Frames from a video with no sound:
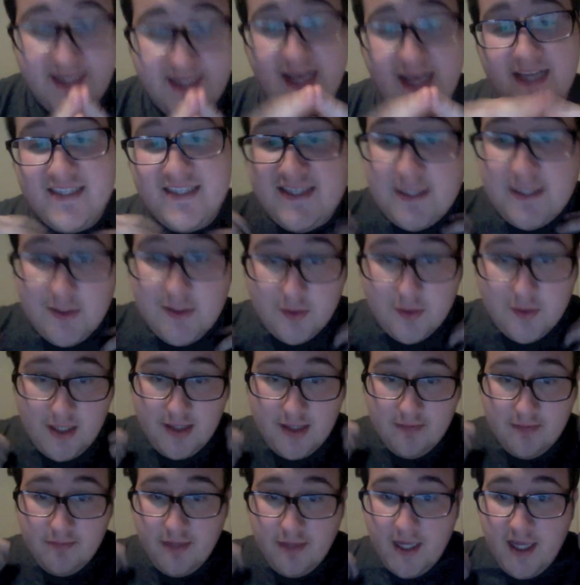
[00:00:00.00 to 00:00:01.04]
as a
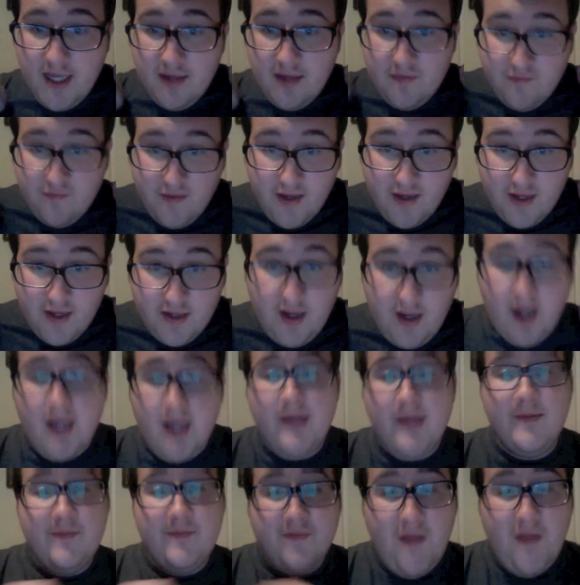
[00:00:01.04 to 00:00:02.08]
Green Bay fan, I
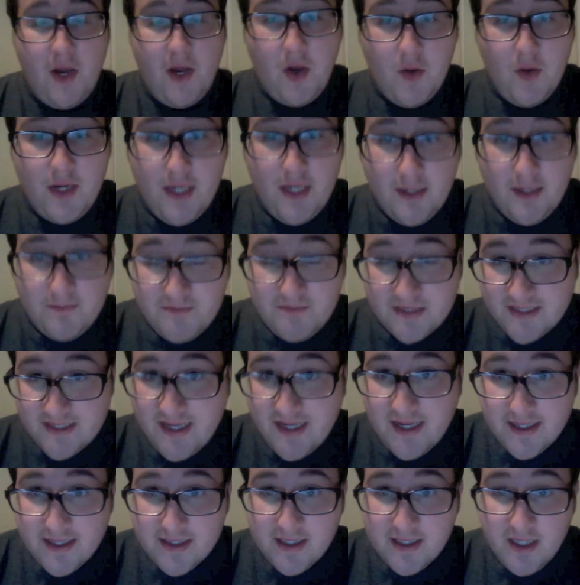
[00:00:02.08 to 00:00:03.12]
am very
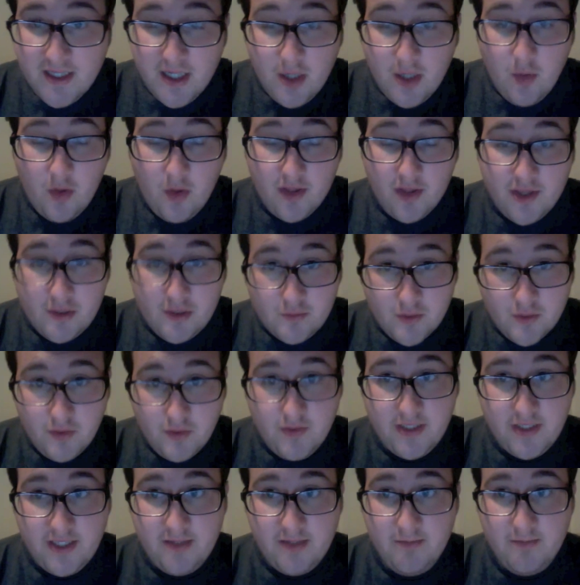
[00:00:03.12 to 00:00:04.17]
upset with the
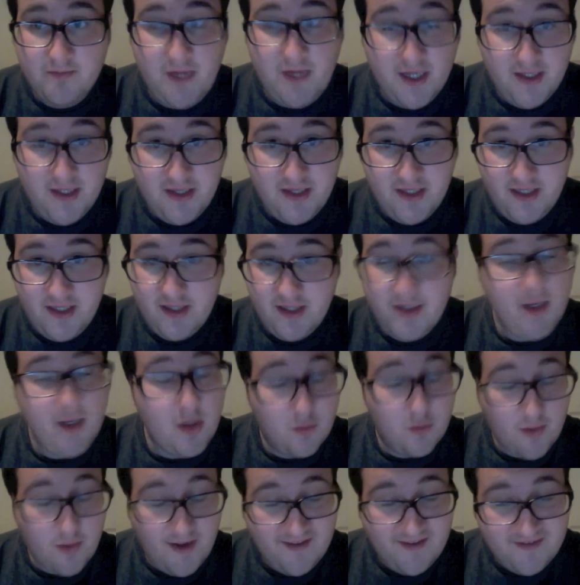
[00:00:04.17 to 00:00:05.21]
ruling by the
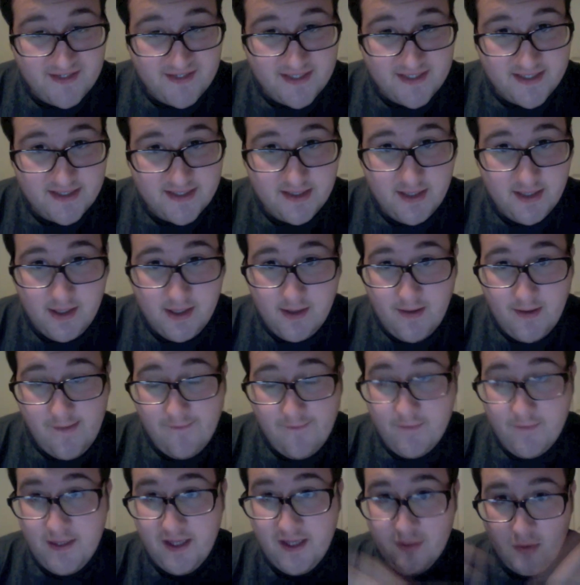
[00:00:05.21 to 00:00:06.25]
refs,
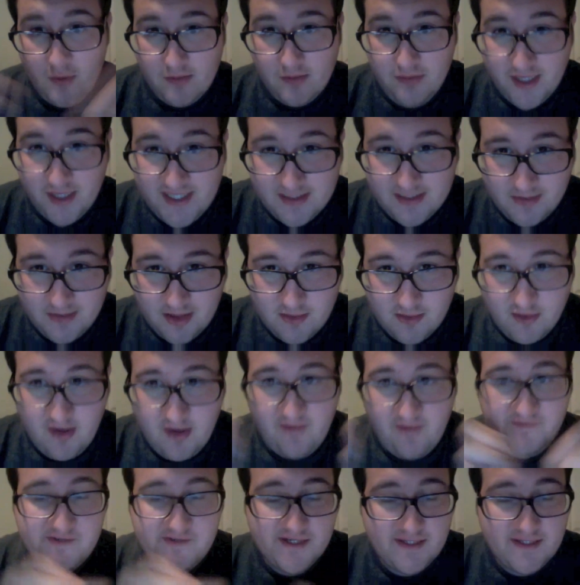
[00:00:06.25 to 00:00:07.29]
the replacement
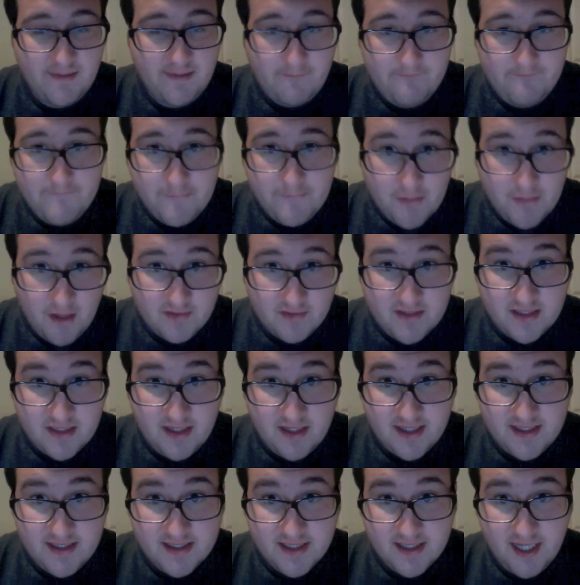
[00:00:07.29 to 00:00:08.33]
refs, of
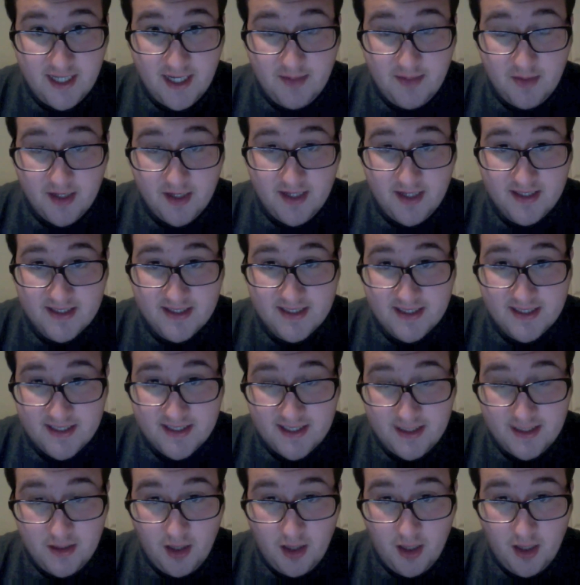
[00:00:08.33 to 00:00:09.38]
tonight's game against the
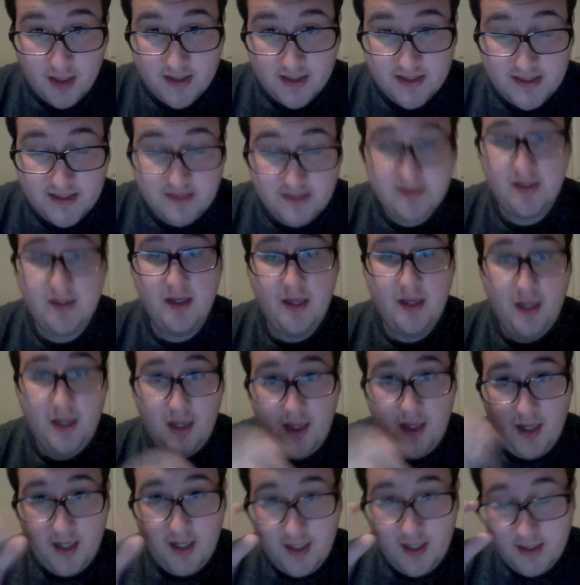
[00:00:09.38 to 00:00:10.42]
Seahawks.
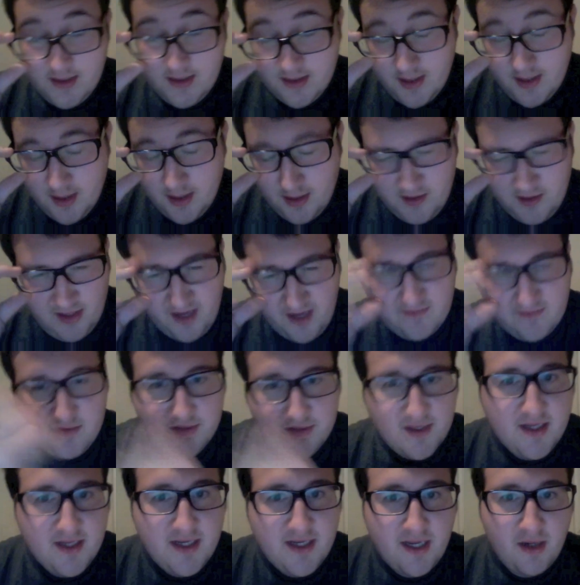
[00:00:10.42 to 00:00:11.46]
And after
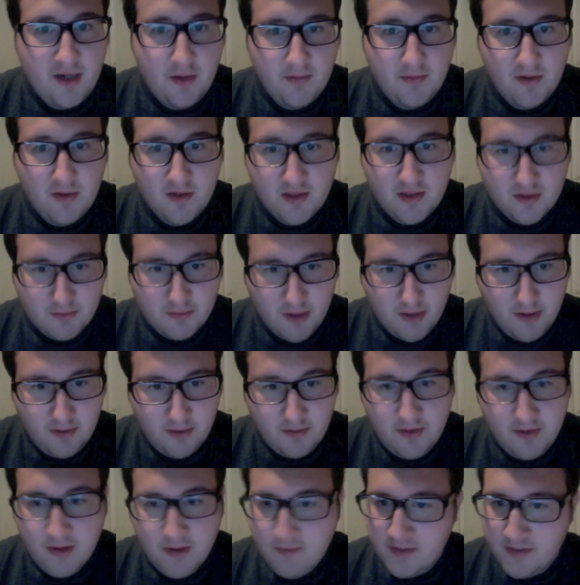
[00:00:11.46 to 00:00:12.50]
that Hail Mary throw,
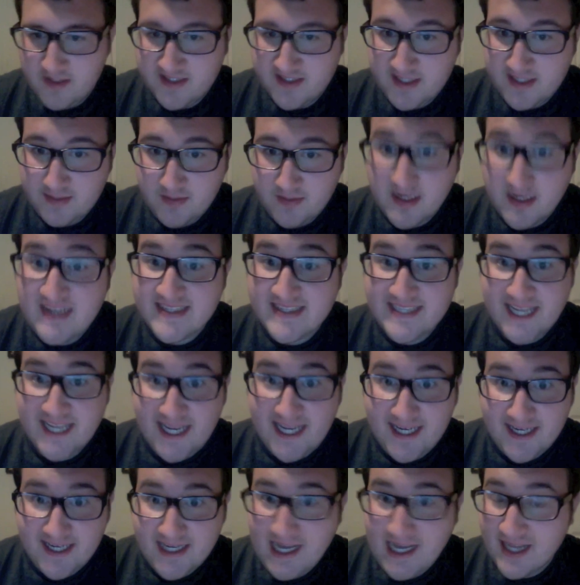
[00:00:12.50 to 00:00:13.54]
it seemed like
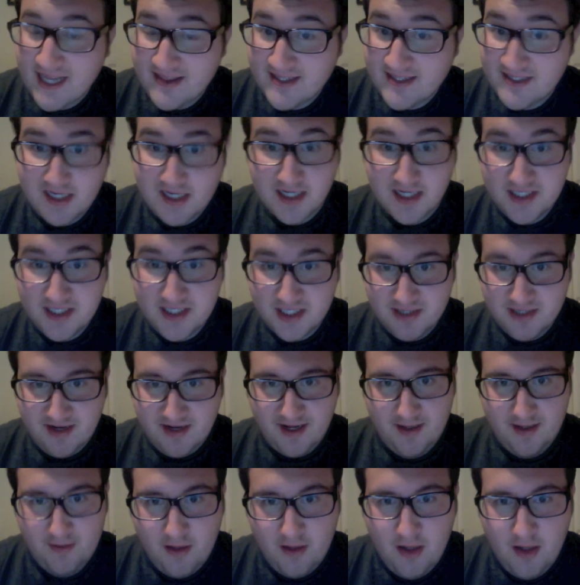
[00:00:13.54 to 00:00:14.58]
Tate got the touchdown.